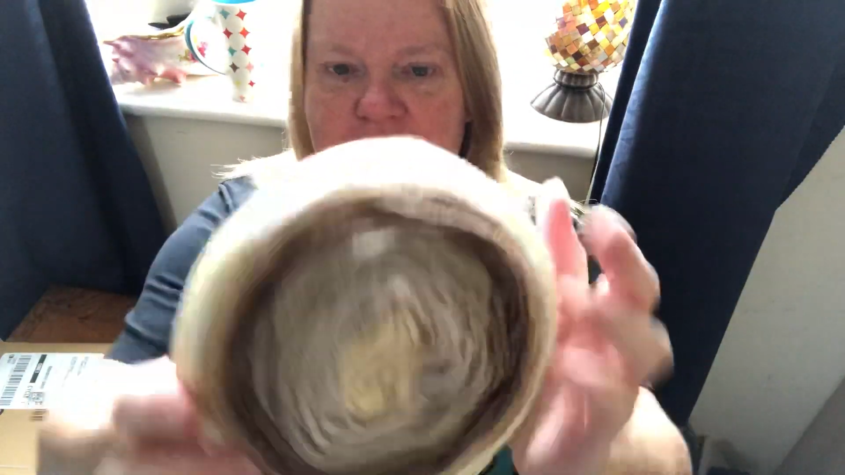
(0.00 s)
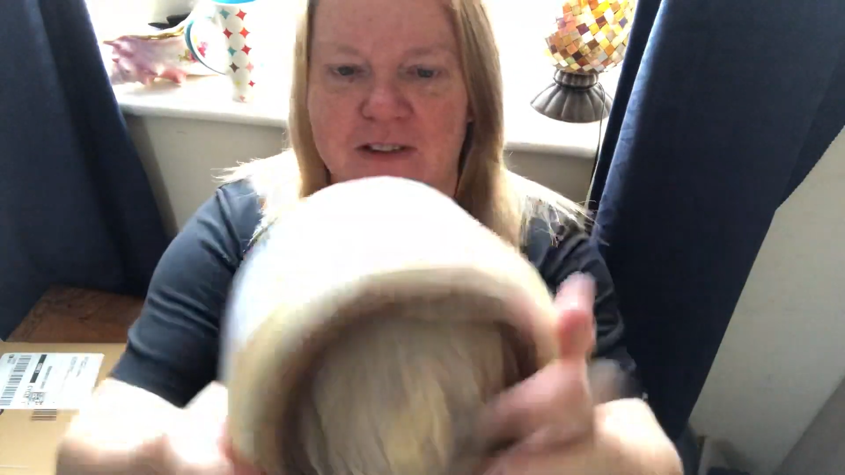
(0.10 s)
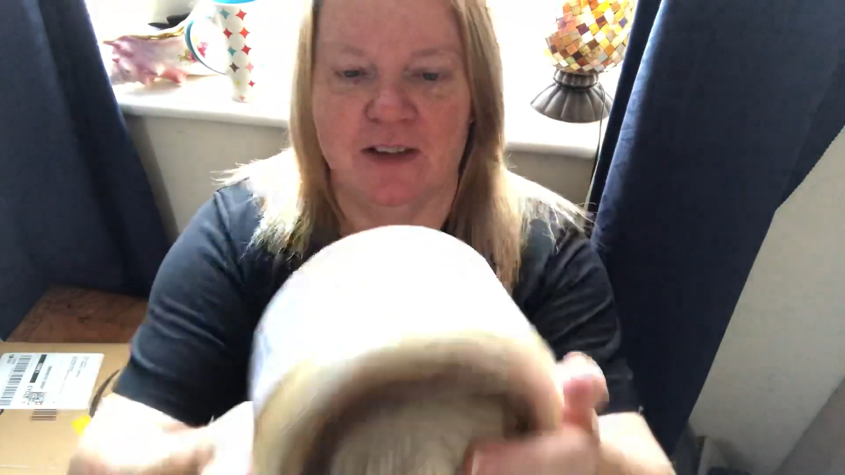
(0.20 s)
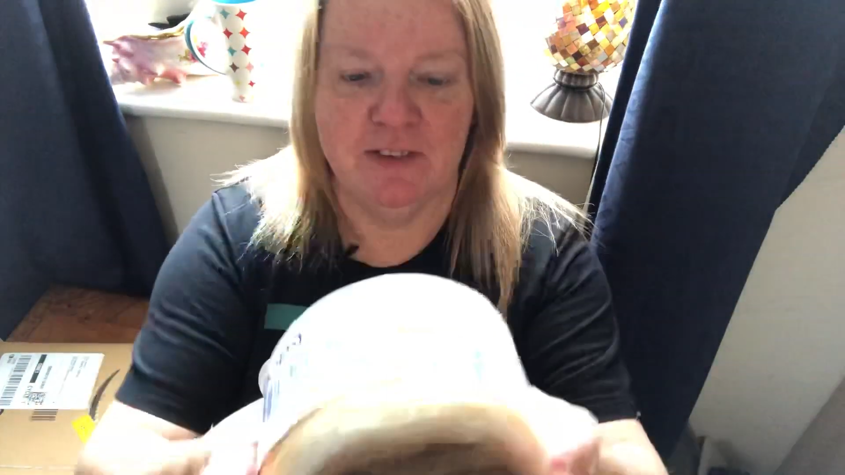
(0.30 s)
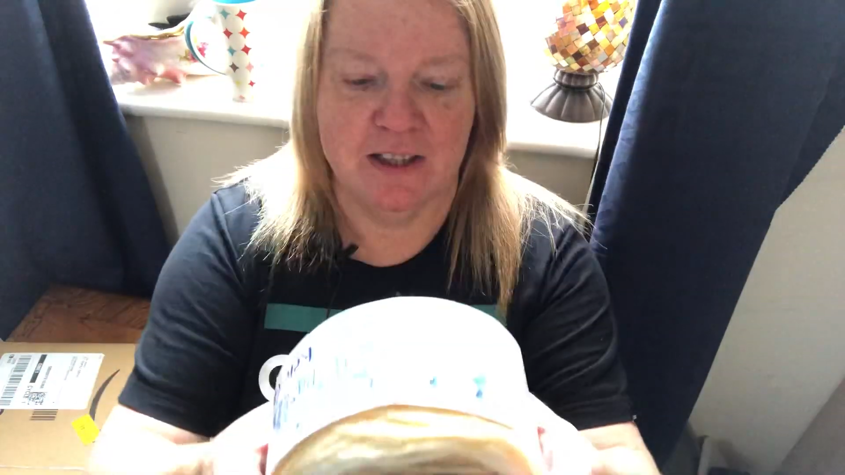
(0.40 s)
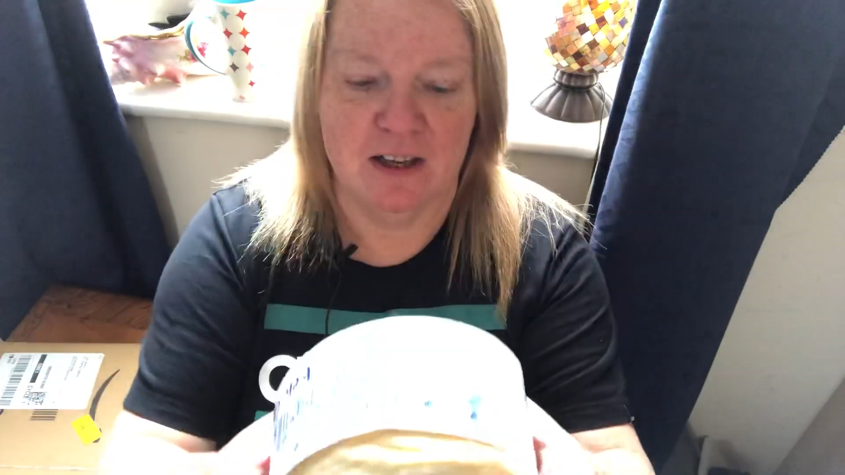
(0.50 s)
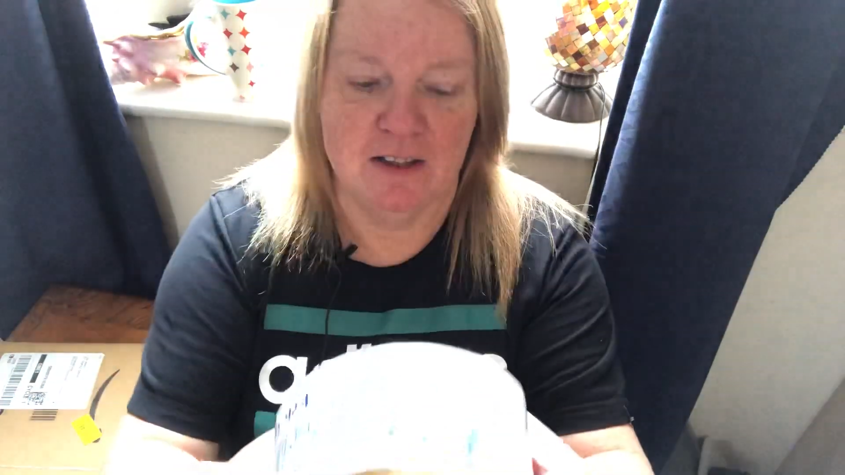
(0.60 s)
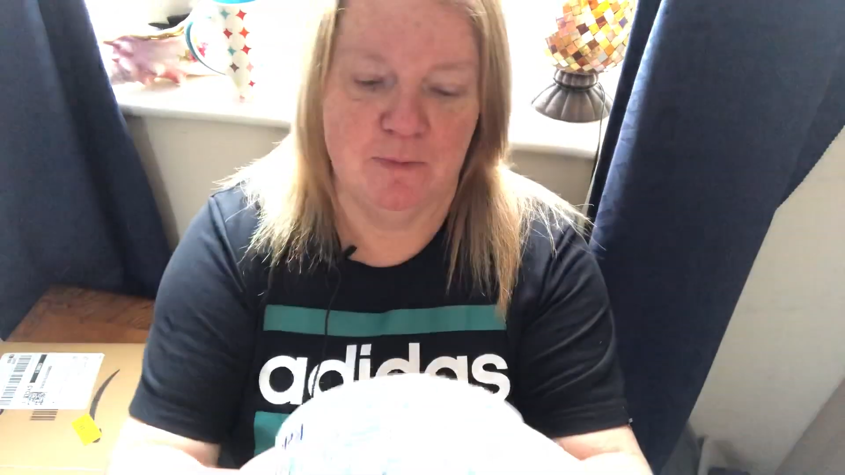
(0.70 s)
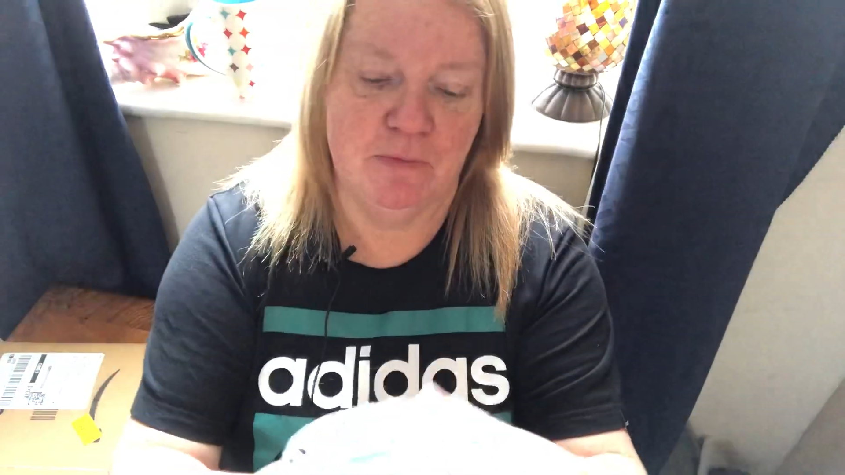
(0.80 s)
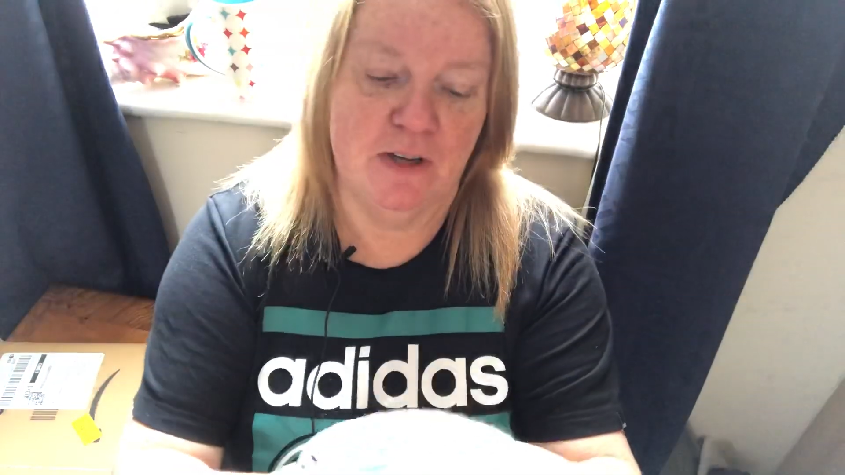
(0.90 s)
lovely
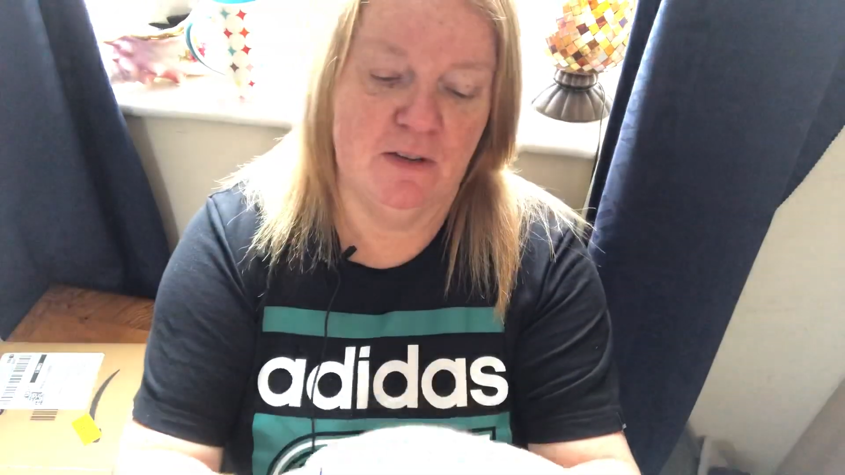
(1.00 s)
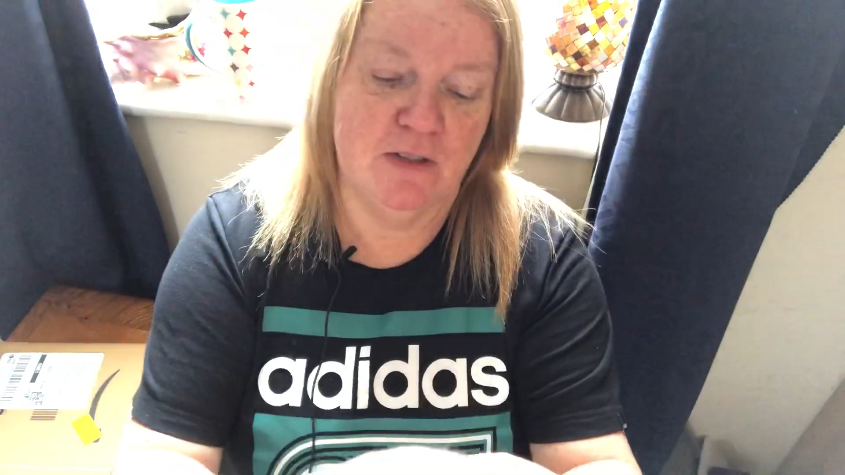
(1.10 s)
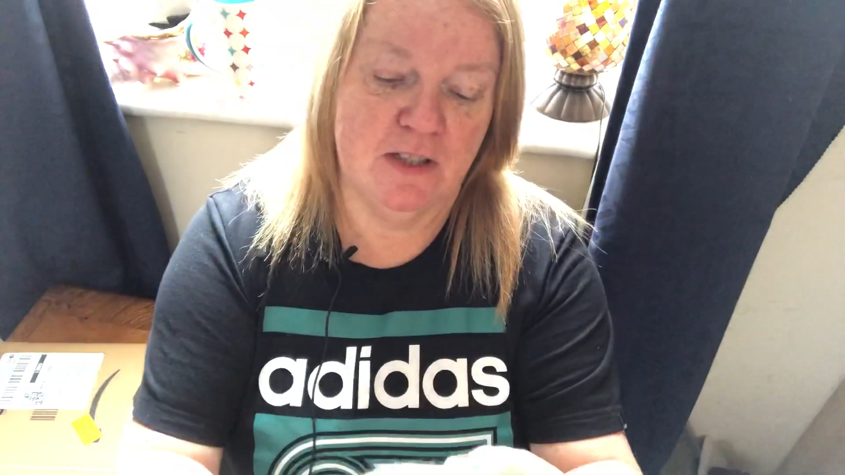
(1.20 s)
coloured browns